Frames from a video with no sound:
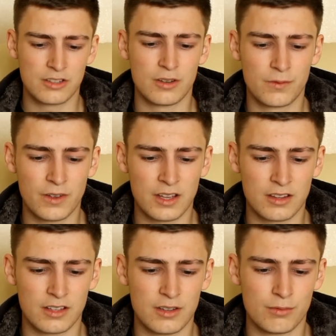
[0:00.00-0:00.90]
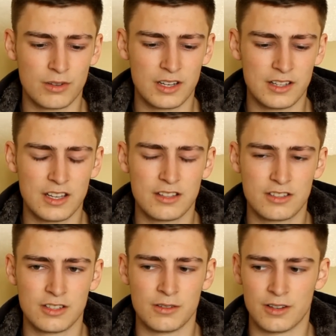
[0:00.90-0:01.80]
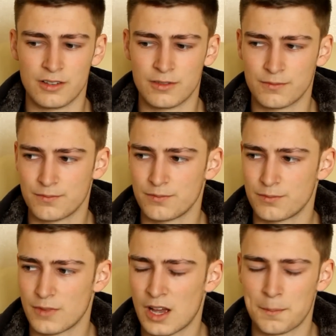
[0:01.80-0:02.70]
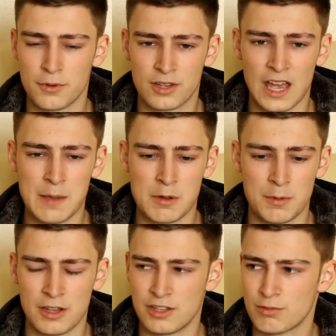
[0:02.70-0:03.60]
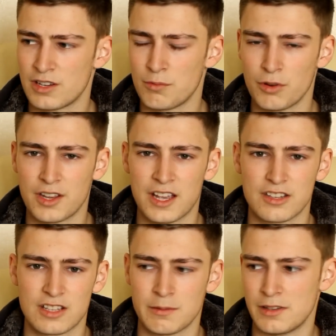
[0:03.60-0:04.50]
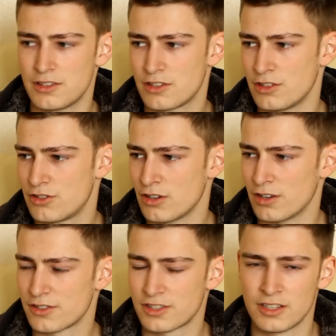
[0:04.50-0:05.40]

you think that you really need to up your game a bit, and you really want to get some of these good shots.